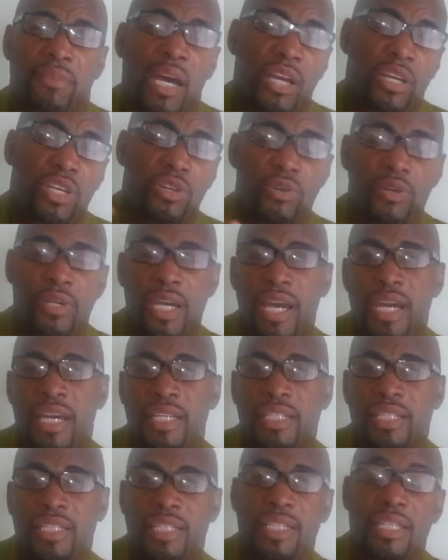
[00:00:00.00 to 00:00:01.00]
not
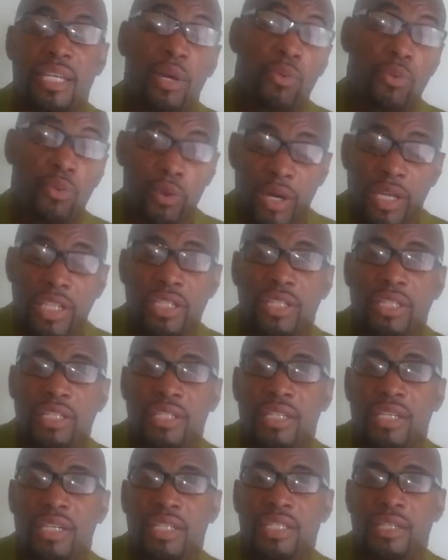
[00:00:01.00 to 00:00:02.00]
created. There was a
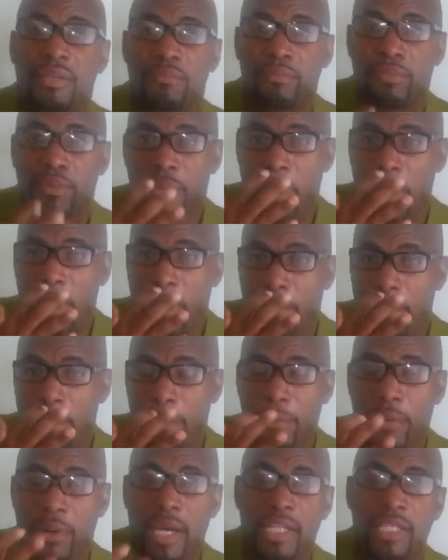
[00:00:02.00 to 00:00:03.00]
starting point. I
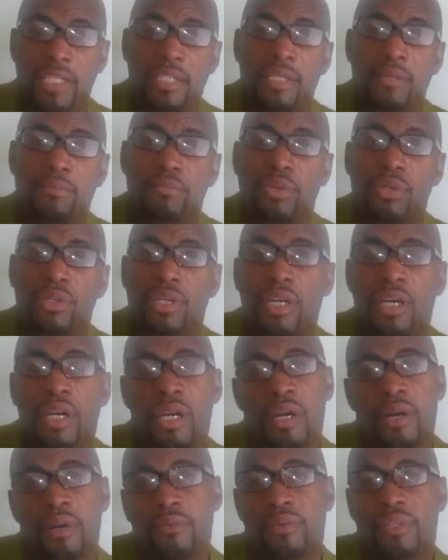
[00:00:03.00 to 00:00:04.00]
mean, writing the book
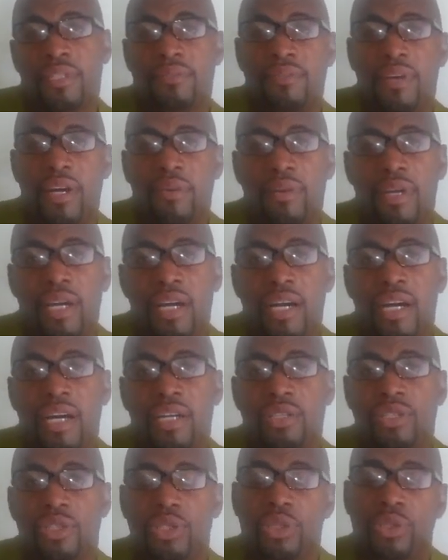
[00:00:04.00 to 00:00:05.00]
was very
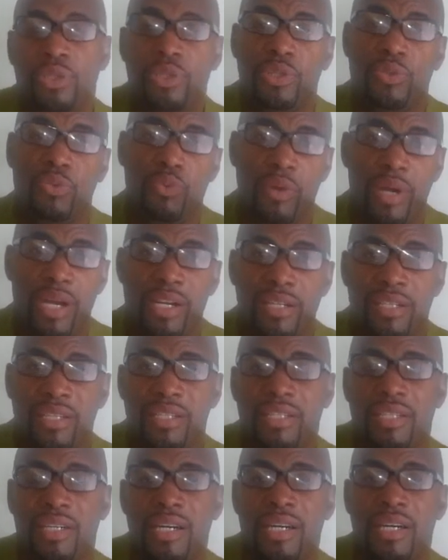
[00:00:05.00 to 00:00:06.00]
hard to choose where to
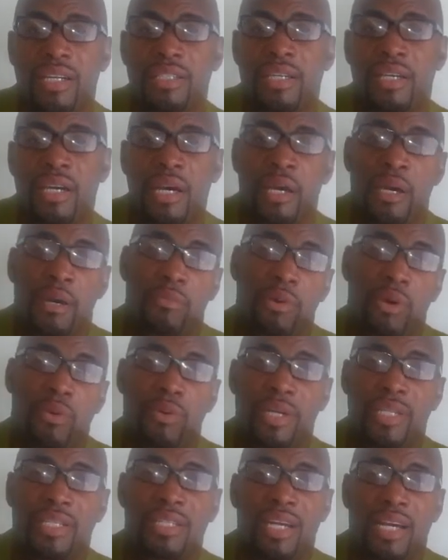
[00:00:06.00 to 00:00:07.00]
start, but
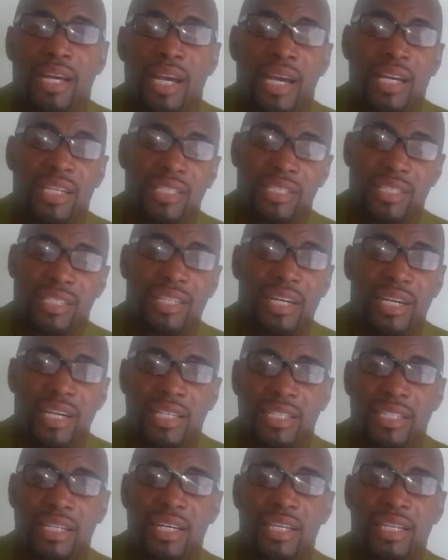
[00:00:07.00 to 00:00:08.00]
once I got
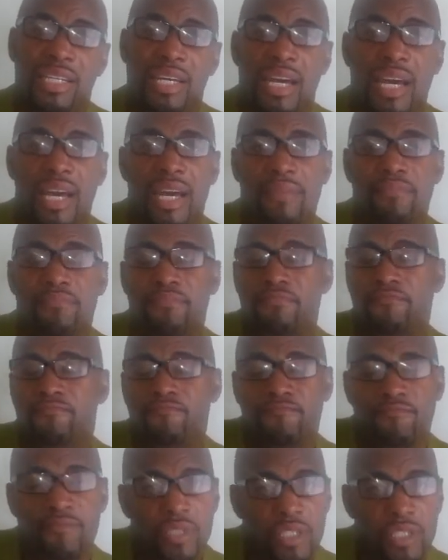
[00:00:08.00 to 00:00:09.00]
started
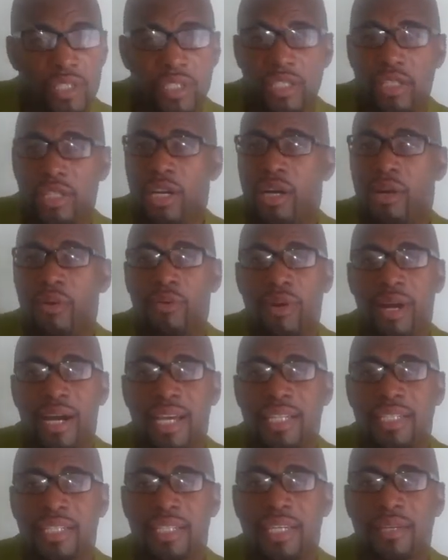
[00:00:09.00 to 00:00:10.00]
and start
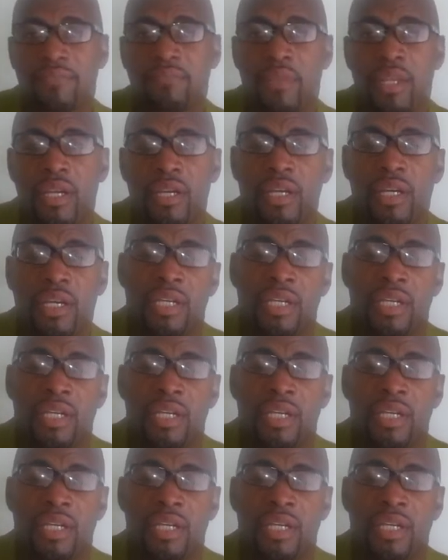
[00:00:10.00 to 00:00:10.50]
writing,